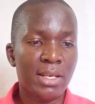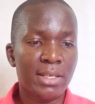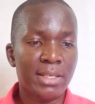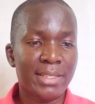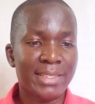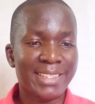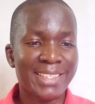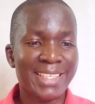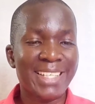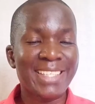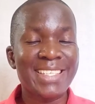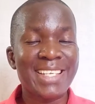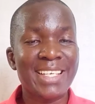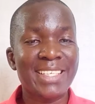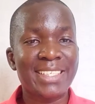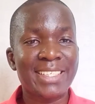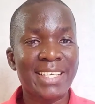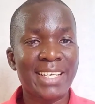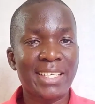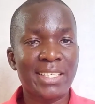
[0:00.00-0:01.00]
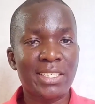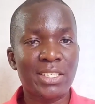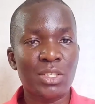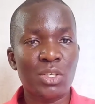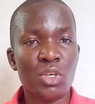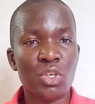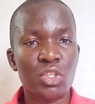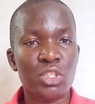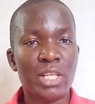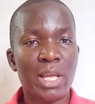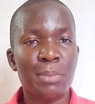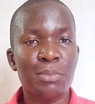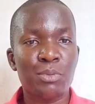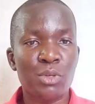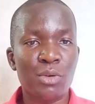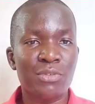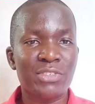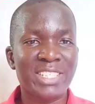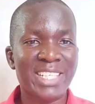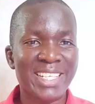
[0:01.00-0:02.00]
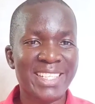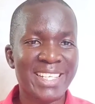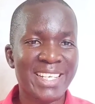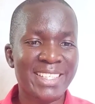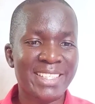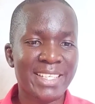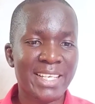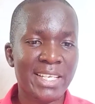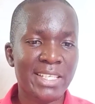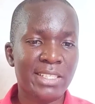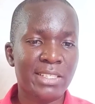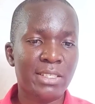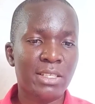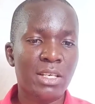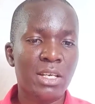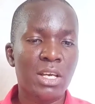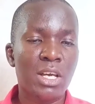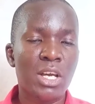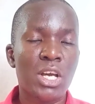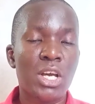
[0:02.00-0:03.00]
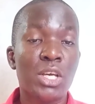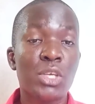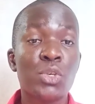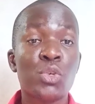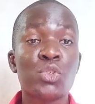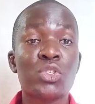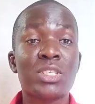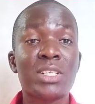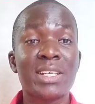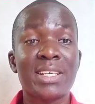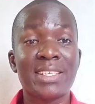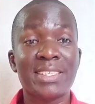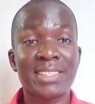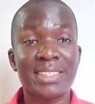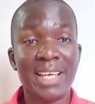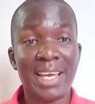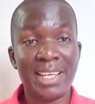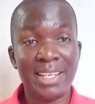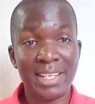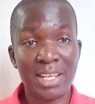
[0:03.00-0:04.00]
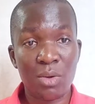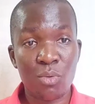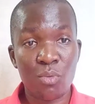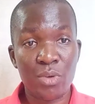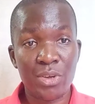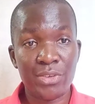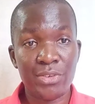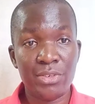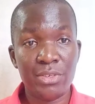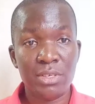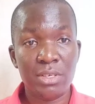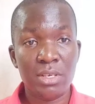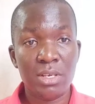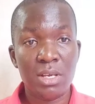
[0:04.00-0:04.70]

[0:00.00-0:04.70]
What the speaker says: sentences or types of sentences used in sign language.